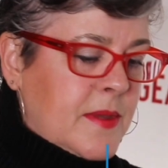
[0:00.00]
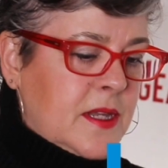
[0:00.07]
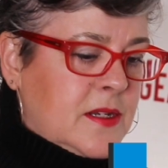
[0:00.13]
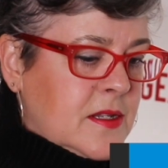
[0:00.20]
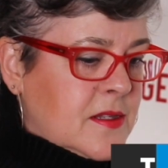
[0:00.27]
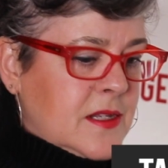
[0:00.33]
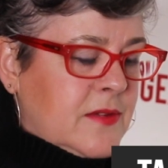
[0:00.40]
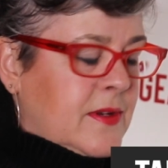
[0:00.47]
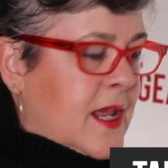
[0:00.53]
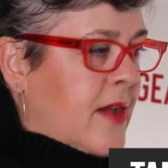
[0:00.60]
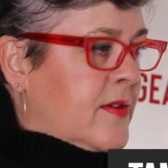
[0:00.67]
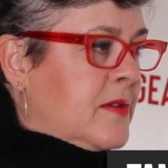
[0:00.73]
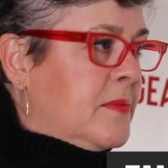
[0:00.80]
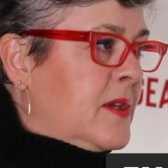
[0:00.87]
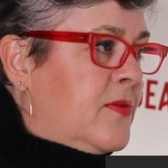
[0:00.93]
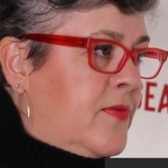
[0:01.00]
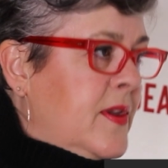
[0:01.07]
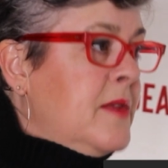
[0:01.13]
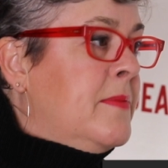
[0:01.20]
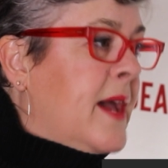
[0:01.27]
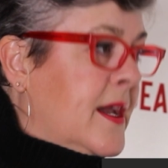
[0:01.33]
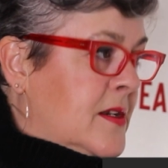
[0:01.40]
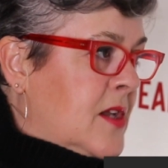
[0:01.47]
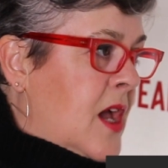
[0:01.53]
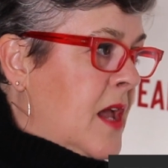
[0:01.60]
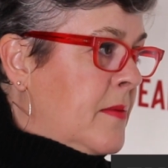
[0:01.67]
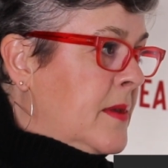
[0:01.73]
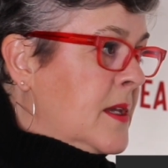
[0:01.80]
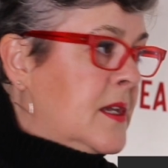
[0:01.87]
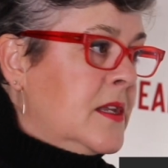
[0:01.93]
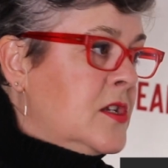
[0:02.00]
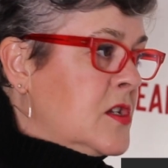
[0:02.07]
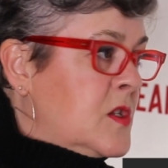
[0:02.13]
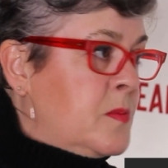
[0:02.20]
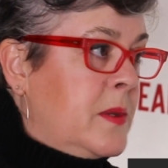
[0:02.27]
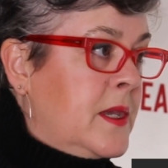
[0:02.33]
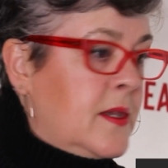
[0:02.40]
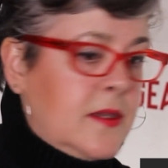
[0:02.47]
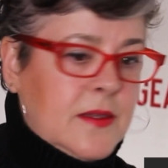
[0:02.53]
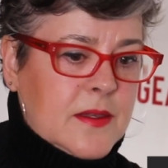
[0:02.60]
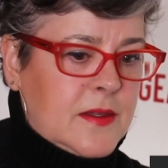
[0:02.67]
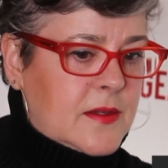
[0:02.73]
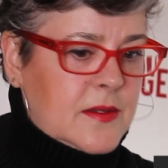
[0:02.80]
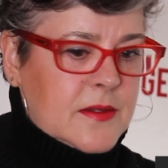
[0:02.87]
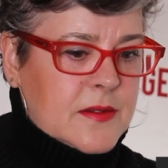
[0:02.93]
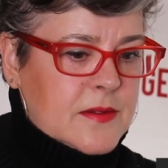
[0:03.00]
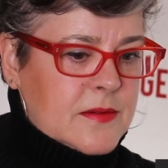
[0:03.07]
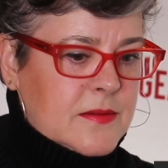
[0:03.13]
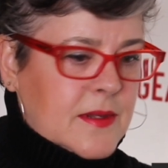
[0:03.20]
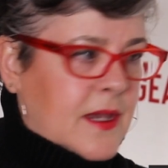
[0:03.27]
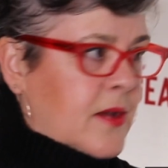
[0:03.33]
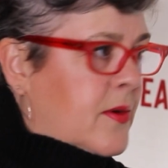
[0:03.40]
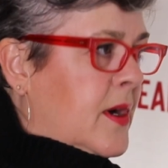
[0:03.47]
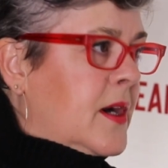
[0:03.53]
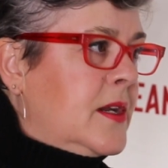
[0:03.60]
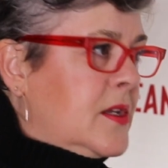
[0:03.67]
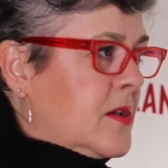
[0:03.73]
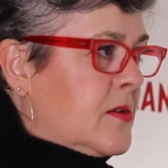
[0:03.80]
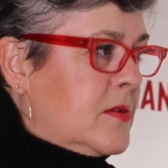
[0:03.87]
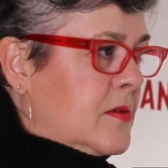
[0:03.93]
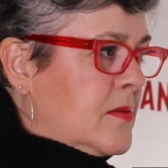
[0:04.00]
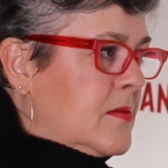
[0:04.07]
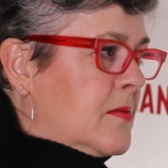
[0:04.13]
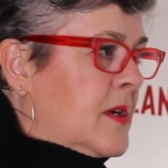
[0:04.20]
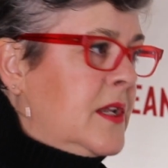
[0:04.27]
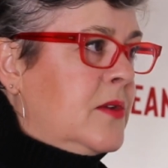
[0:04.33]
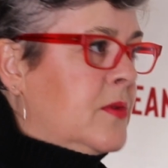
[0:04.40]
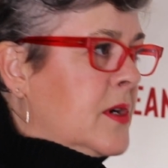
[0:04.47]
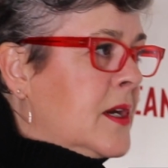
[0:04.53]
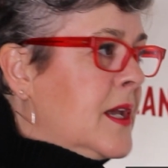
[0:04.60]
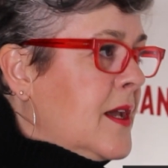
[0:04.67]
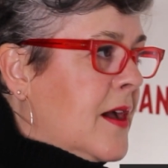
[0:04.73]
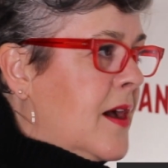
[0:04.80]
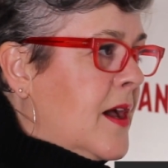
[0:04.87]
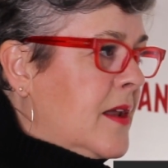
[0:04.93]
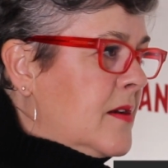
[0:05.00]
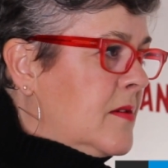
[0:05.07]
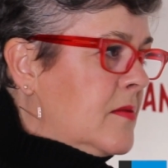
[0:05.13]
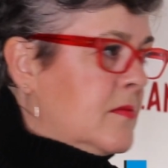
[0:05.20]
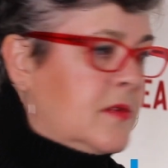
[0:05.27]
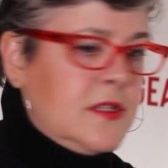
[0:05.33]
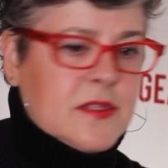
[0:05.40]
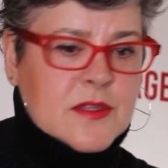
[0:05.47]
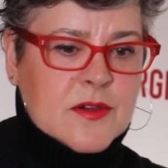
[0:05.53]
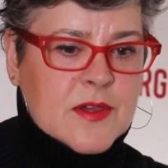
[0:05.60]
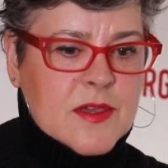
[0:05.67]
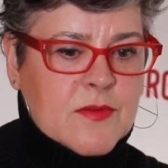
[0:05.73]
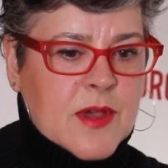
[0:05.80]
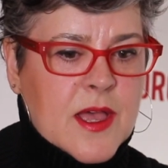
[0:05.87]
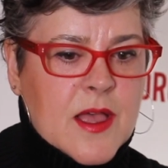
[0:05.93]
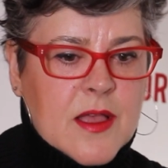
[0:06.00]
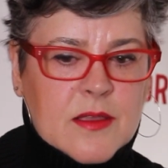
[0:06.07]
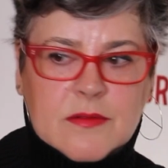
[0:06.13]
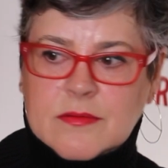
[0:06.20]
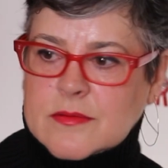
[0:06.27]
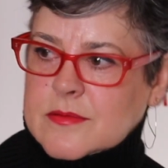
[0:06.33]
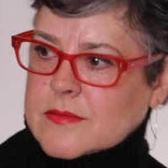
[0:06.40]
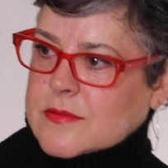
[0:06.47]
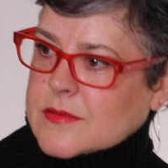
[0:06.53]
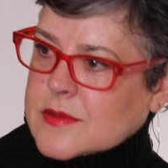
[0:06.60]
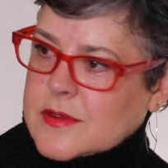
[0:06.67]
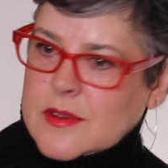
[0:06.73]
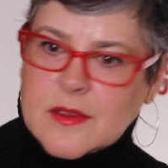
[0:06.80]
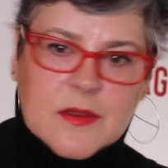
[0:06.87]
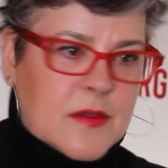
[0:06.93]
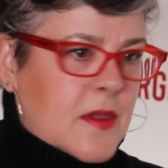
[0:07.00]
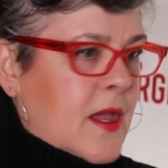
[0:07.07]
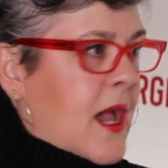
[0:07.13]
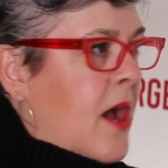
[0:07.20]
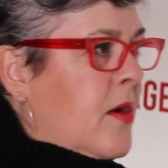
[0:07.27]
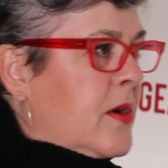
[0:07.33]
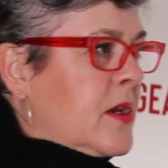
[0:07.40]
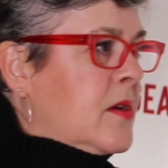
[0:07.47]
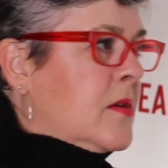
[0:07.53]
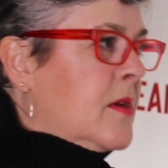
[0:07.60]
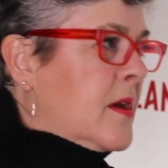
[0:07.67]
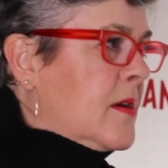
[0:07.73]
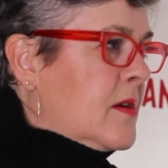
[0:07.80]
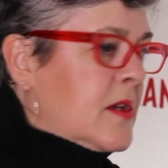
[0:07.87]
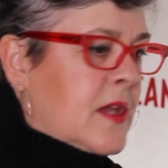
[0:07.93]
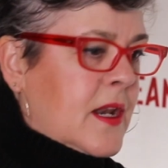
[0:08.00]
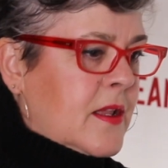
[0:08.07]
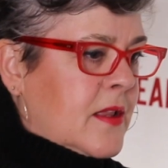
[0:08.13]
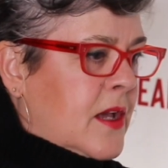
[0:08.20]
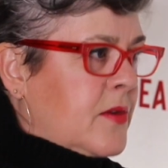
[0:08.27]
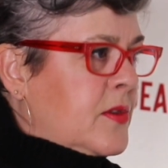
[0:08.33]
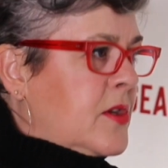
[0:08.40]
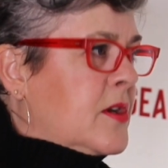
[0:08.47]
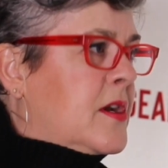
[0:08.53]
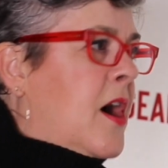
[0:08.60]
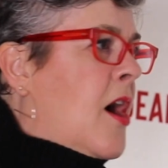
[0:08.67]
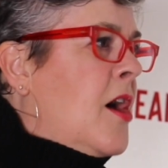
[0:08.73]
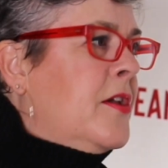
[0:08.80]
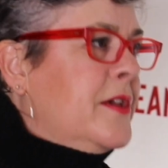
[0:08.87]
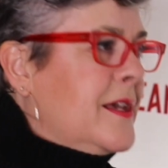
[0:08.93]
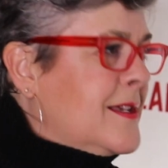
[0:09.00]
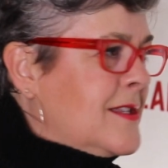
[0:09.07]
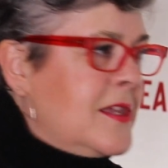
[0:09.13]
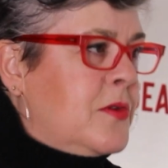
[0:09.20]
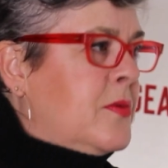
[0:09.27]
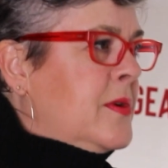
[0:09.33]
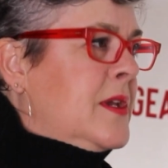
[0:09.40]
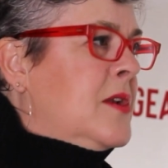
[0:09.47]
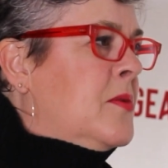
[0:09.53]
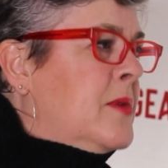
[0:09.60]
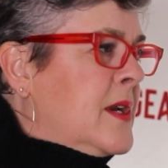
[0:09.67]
It doesn't even have to be feedback time. It can just be, how are you? What are you working on? Right. What's going well? How are you? Are you getting along with your colleagues? Like, well, you know, right.